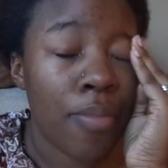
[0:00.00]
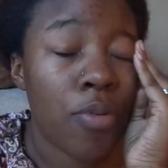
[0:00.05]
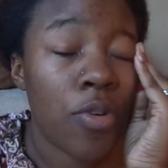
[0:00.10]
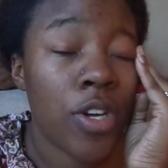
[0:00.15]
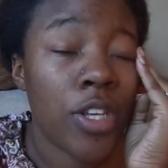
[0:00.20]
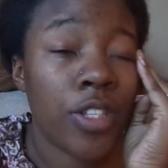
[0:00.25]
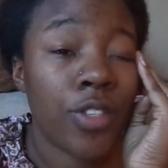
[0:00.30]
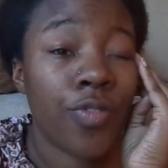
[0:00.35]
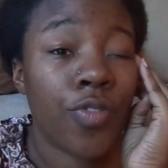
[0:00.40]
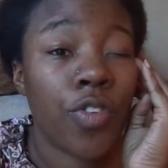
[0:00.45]

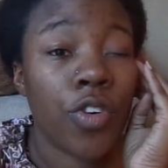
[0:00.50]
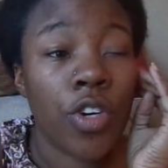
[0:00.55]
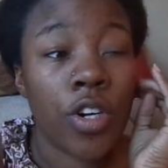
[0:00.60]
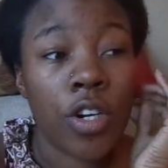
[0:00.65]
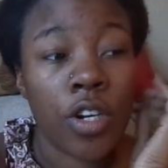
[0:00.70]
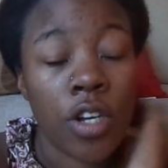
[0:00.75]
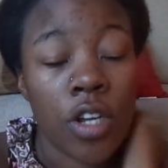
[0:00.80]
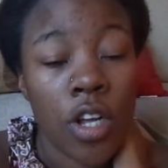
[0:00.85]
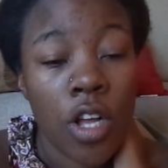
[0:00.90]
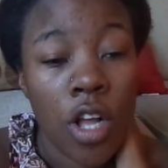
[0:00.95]
points
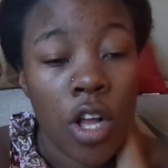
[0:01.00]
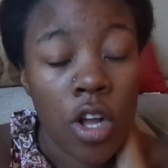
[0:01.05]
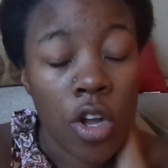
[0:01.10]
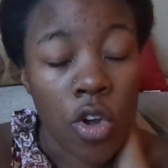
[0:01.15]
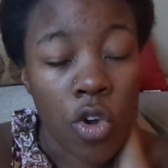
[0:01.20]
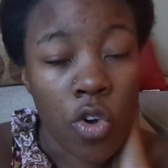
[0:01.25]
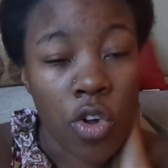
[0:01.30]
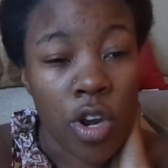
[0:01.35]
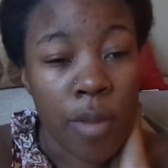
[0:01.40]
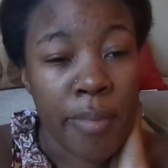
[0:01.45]
for
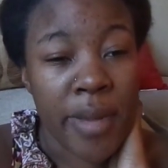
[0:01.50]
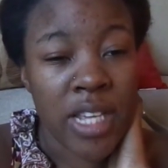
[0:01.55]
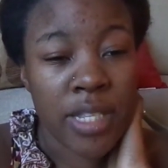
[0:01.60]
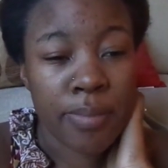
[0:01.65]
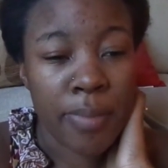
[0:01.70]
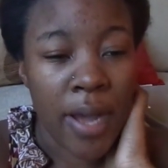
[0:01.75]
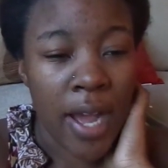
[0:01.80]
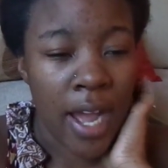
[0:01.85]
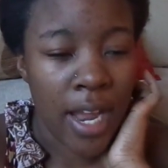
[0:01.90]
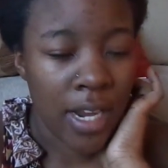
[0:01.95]
going to Best
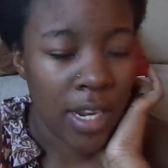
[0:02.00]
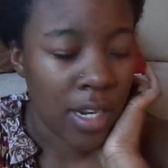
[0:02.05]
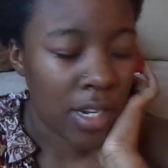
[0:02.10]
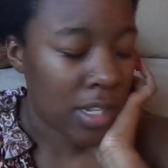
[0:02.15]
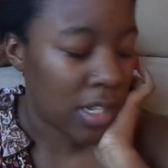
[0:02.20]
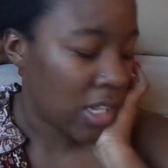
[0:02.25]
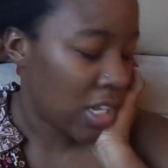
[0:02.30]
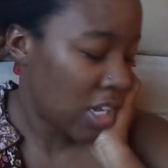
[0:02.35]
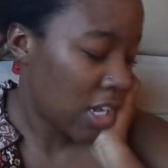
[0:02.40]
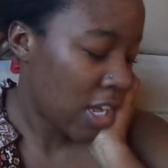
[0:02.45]
Buy I need to
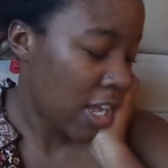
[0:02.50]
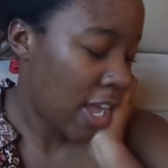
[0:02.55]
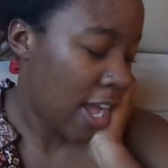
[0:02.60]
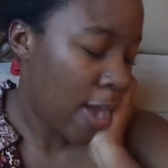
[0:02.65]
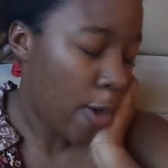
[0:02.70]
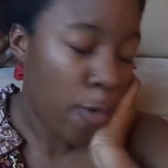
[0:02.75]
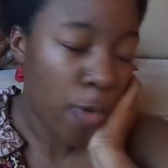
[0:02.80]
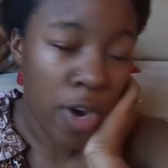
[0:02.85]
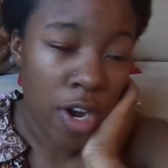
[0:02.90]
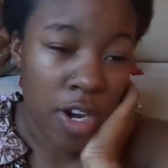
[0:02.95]
look
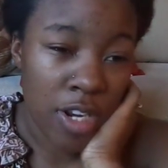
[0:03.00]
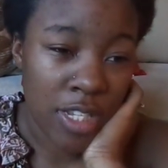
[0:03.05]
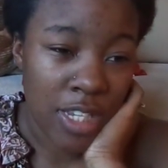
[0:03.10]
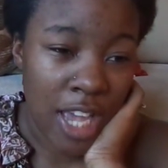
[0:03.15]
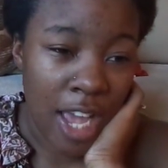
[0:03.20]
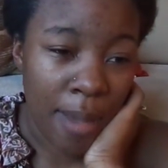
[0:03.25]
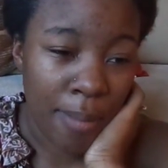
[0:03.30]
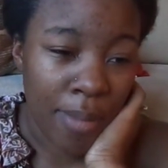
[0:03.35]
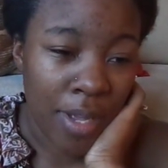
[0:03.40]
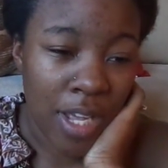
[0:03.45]
at where it's
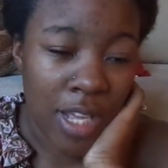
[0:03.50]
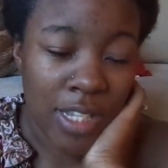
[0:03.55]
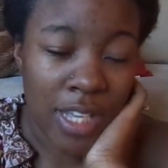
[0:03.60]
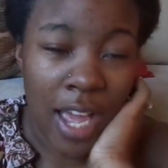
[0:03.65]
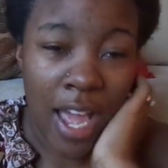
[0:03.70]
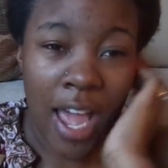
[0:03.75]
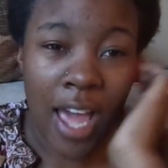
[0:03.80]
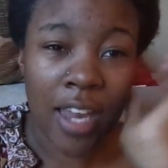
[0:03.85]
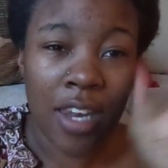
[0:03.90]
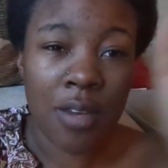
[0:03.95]
at because I
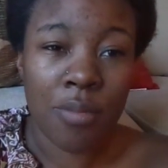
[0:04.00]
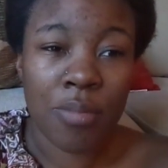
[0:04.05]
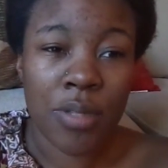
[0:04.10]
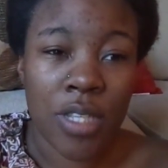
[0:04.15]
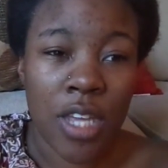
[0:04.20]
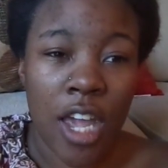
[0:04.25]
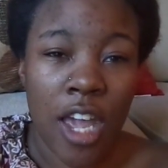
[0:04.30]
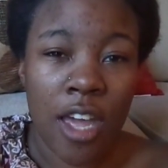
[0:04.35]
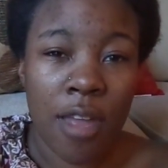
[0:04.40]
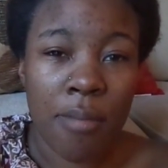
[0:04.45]
had them
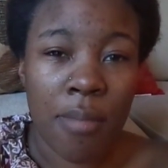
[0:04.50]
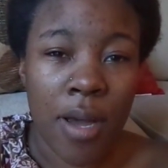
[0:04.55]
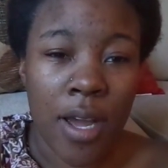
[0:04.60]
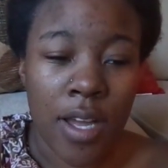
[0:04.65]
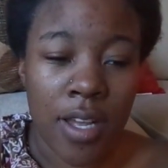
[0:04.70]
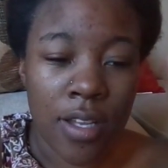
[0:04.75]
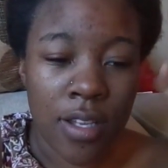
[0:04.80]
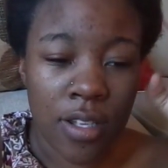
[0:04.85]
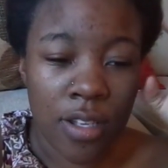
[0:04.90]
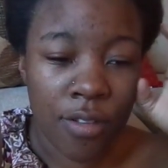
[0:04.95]
scan
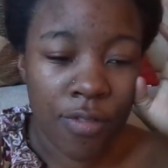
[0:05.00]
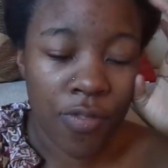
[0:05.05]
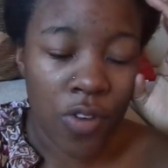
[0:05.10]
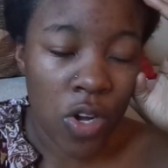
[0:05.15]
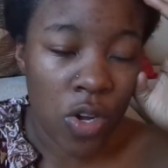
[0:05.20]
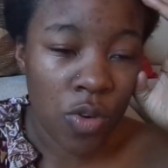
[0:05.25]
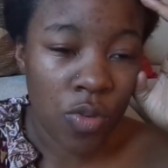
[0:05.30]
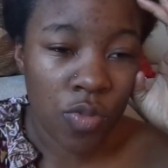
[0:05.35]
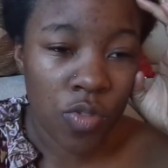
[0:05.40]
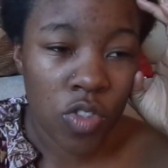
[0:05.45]
my
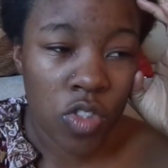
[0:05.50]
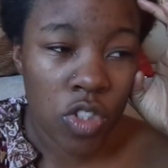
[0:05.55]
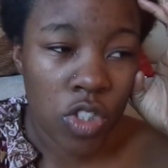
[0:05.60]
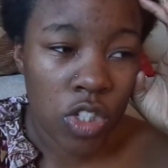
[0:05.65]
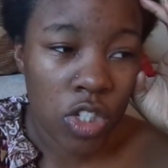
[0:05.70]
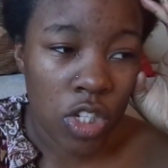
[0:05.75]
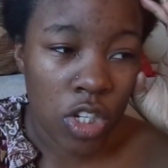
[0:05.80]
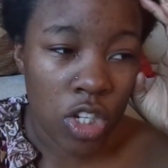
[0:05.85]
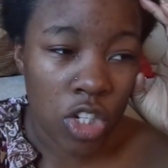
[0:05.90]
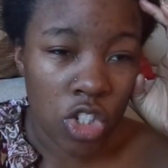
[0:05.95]
phone
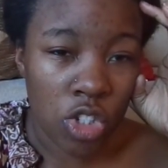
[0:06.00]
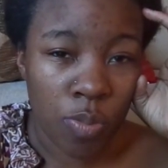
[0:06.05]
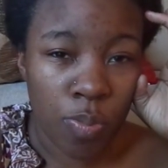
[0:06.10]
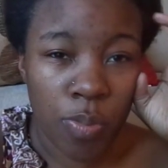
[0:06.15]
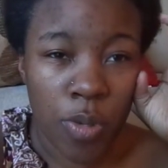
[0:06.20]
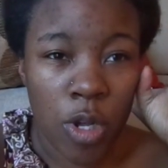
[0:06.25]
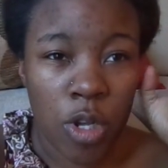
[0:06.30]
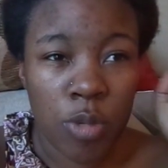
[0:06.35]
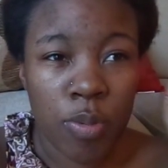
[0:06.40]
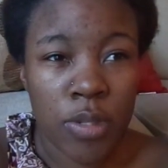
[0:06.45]
to because you
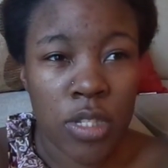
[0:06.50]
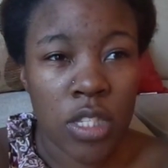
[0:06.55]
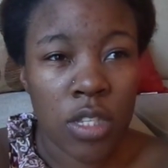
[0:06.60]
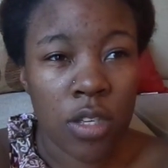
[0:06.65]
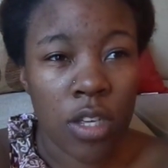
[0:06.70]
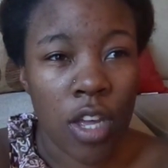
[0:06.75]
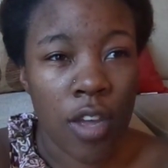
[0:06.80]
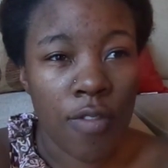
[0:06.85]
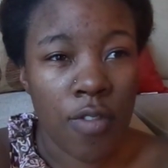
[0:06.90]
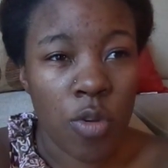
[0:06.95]
it was supposed to
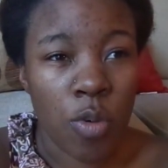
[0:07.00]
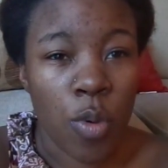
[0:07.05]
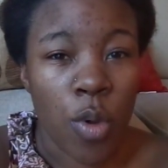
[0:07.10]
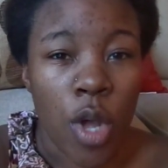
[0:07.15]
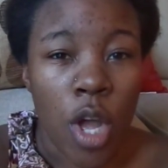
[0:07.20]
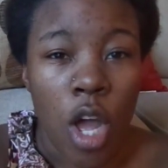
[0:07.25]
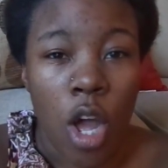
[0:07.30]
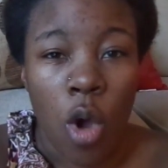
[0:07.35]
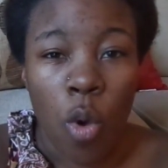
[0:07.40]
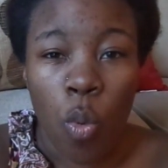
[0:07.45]
give you
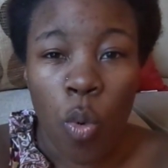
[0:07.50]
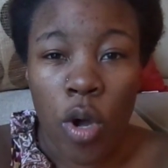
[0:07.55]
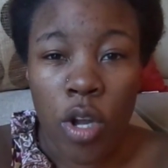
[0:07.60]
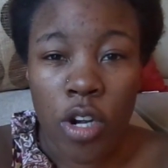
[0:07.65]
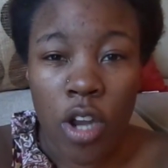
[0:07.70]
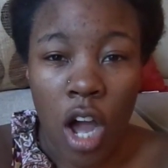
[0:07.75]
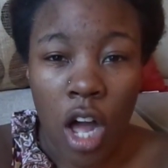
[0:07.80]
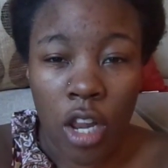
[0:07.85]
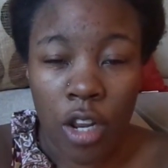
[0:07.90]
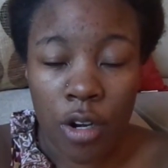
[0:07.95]
one
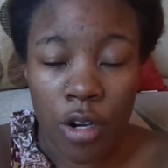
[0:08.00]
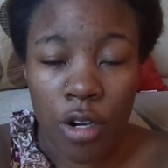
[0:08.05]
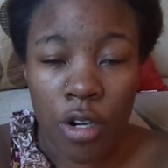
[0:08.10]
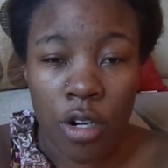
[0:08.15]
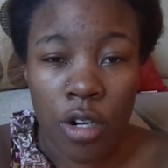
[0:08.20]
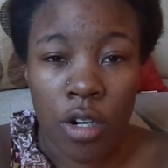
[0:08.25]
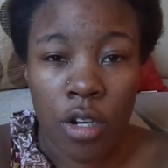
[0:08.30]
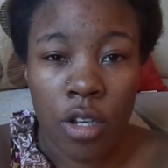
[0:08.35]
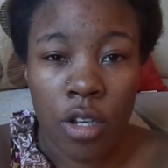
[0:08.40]
dollar